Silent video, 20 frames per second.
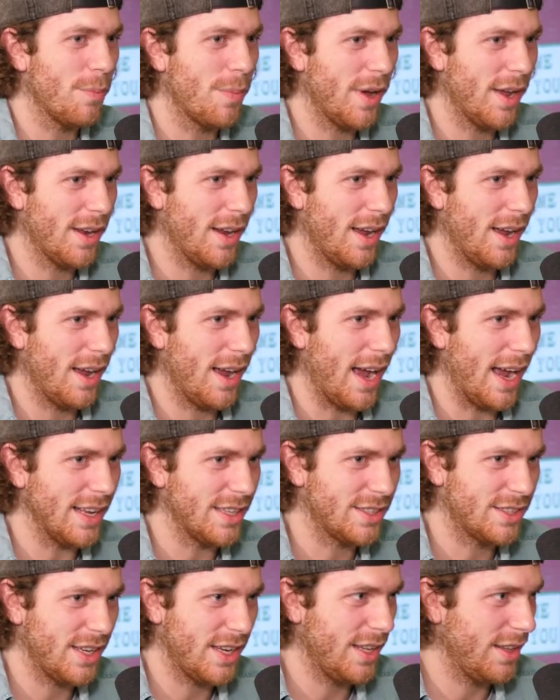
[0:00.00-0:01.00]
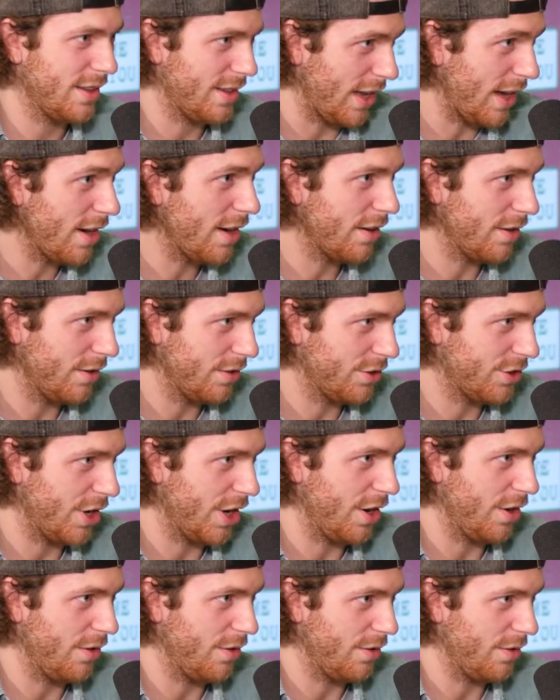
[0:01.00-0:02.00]
but uh, I seen their
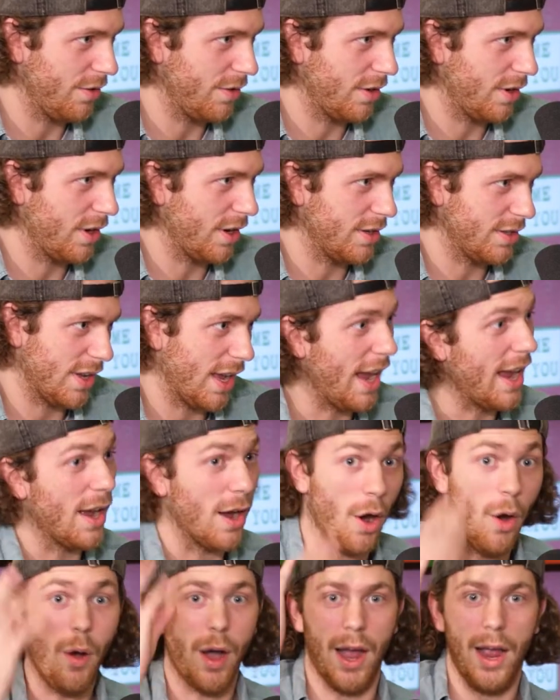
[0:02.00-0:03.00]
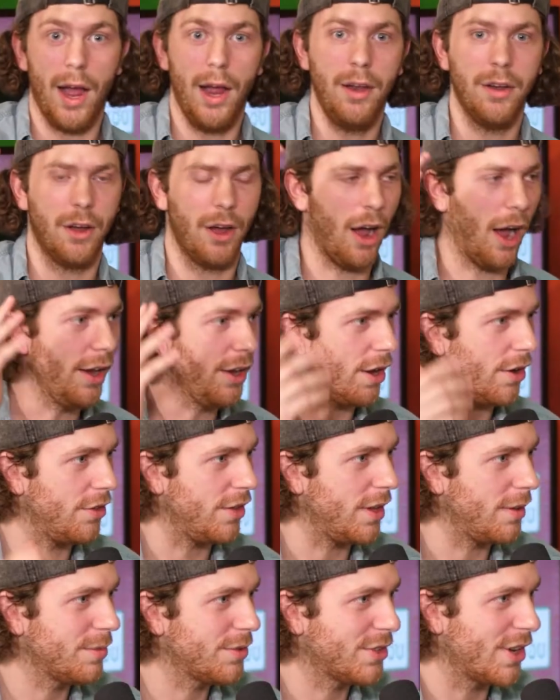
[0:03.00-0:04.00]
show because mm-hmm. I oh I, I, know I know
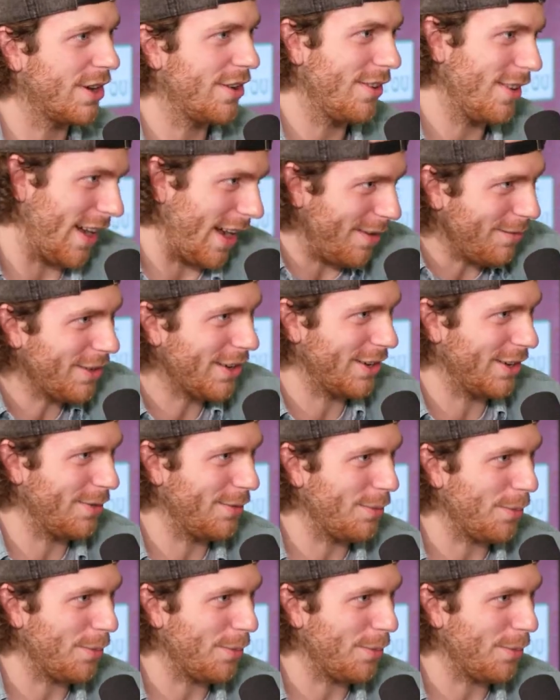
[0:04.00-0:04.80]
them, so I'm gonna